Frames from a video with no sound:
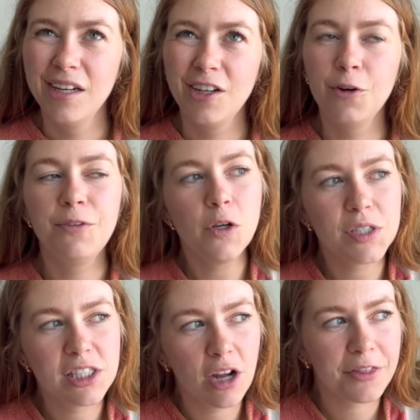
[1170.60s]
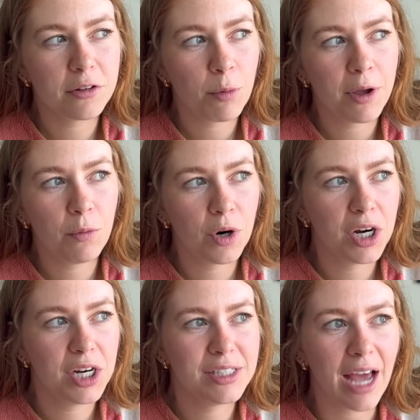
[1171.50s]
confusing is not the right
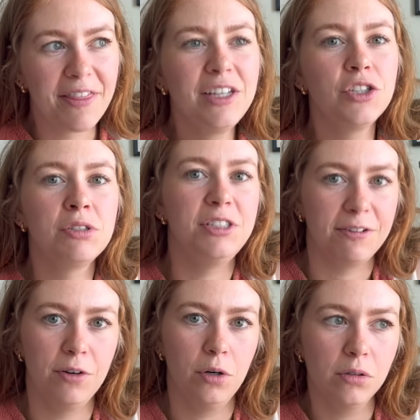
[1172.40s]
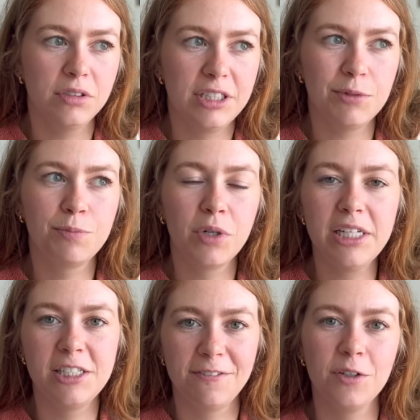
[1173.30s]
word. I think just difficult. It was
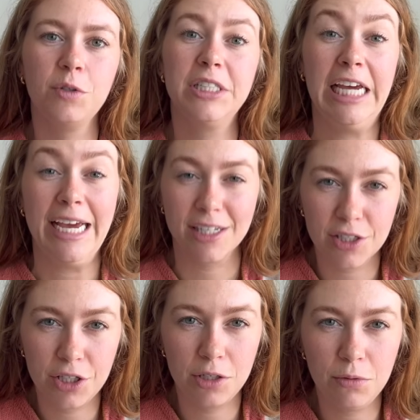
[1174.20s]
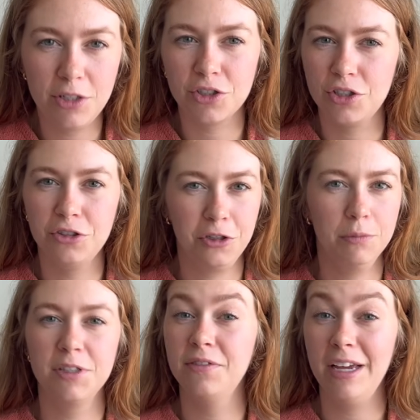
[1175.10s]
pretty difficult to execute just in
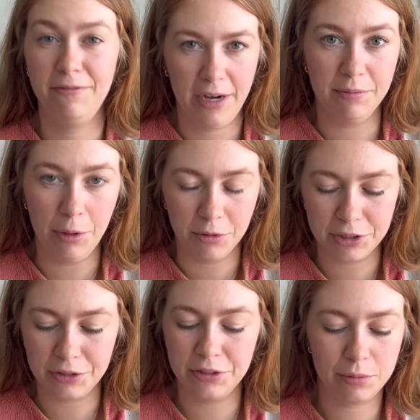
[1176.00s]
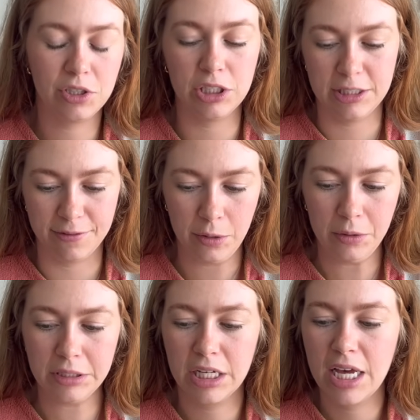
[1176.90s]
terms of like fine motor skills. It was just
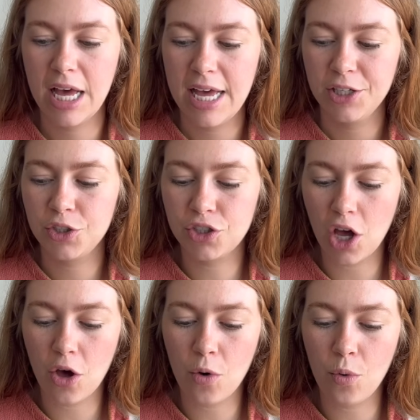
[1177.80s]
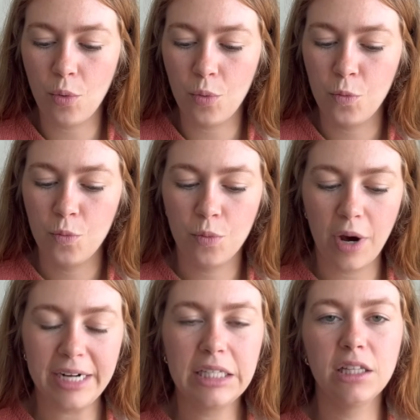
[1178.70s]
difficult. So
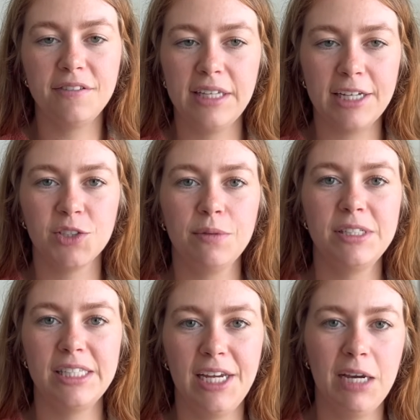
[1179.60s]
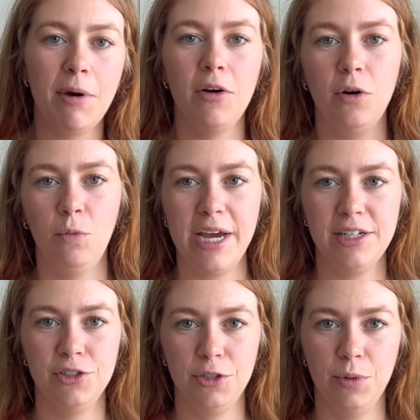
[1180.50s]
I didn't love that. So I was thinking about a way
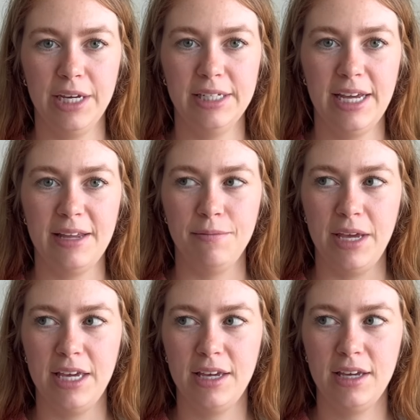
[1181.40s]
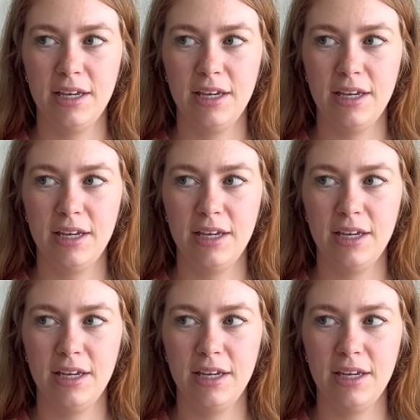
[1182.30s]
to do it and make